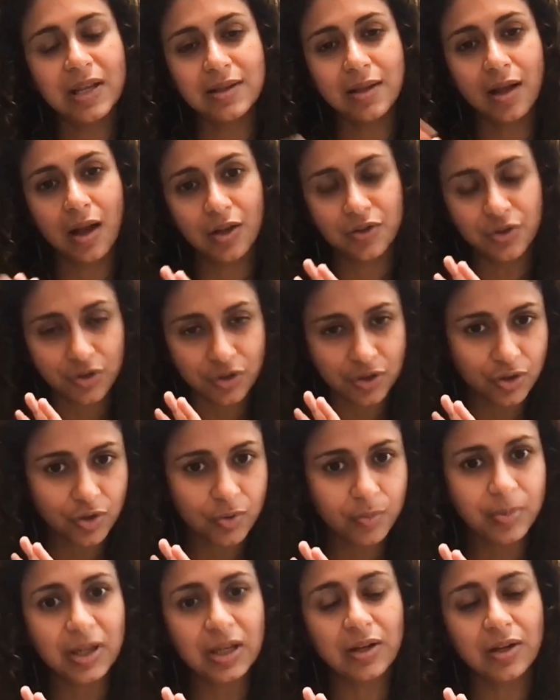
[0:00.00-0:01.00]
in other
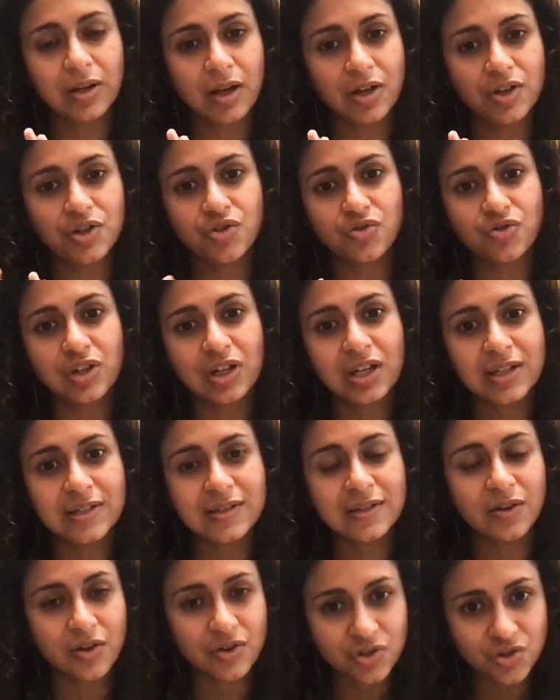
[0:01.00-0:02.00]
European
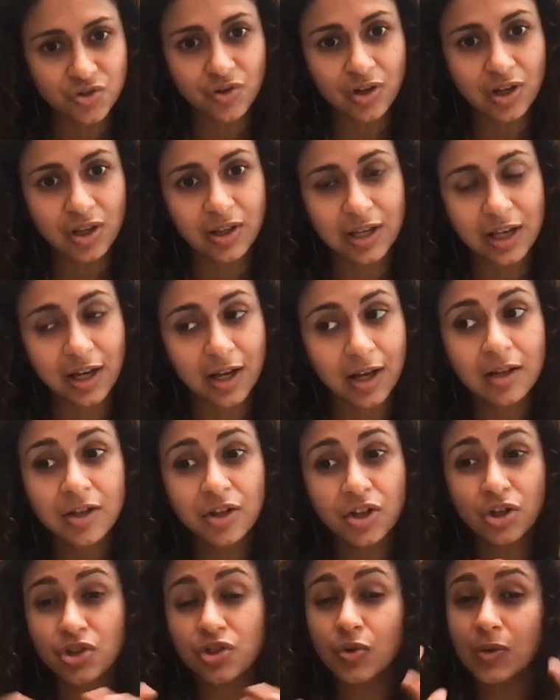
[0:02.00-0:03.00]
countries, in Australia.